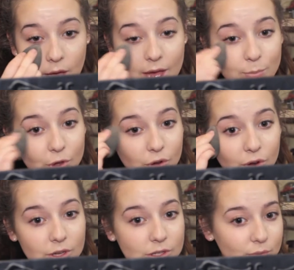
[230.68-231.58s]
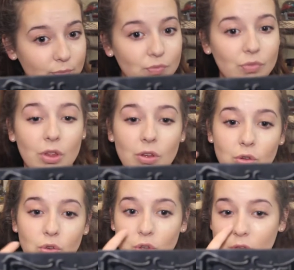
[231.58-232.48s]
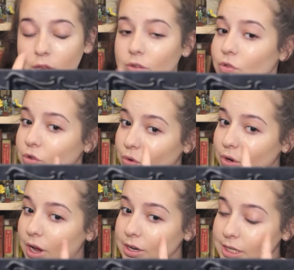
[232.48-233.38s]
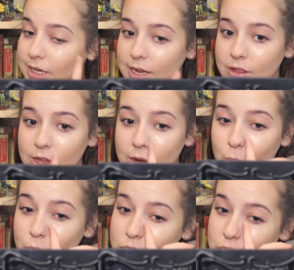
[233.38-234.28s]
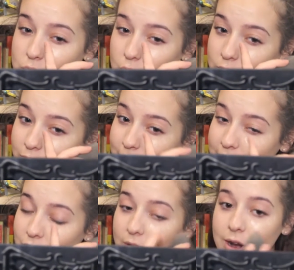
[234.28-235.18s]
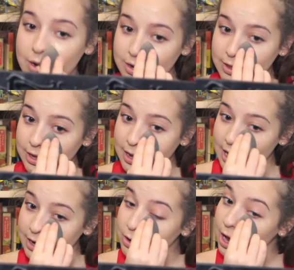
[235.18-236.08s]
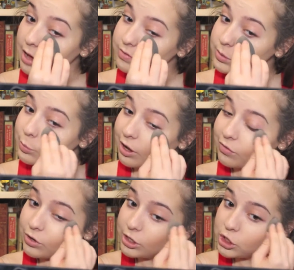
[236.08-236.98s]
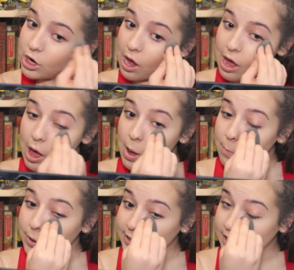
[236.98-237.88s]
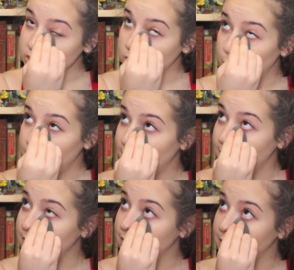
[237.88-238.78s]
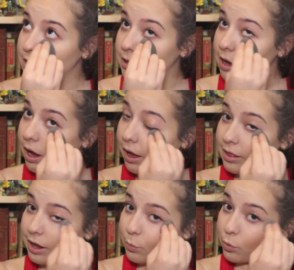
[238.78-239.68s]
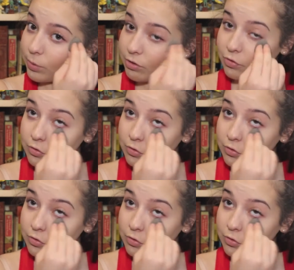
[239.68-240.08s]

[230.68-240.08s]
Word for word: and because if you do it underneath, it will sort of migrate under there and have some coverage, but that's not where the highlight will be